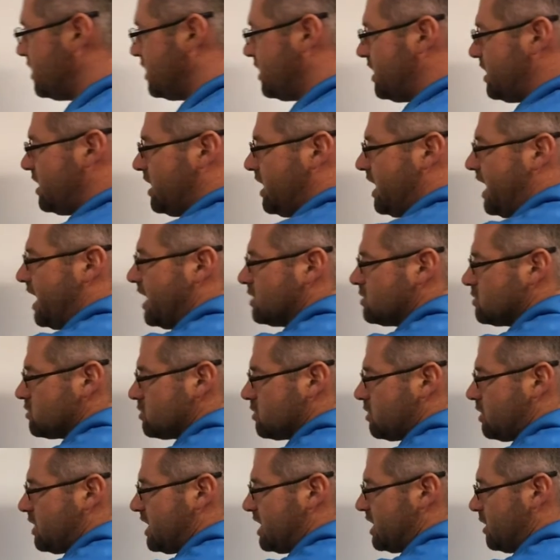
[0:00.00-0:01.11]
going to get an
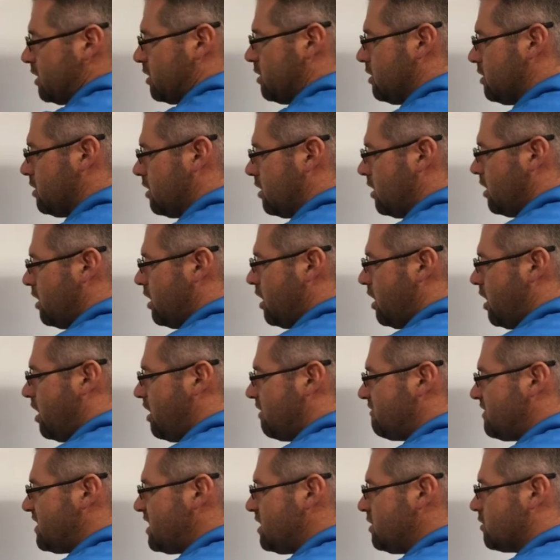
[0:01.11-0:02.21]
answer here
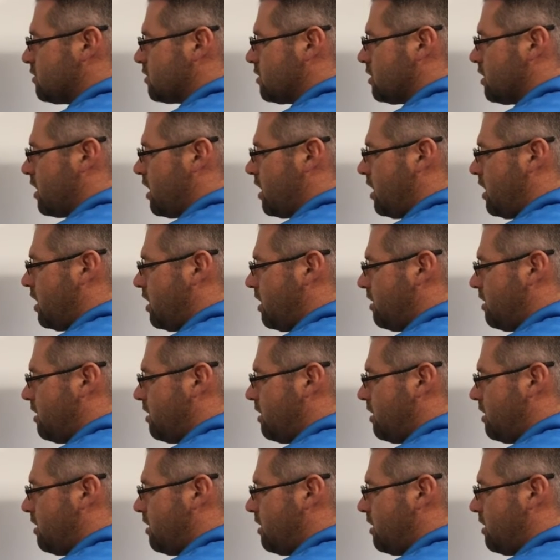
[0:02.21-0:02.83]
of either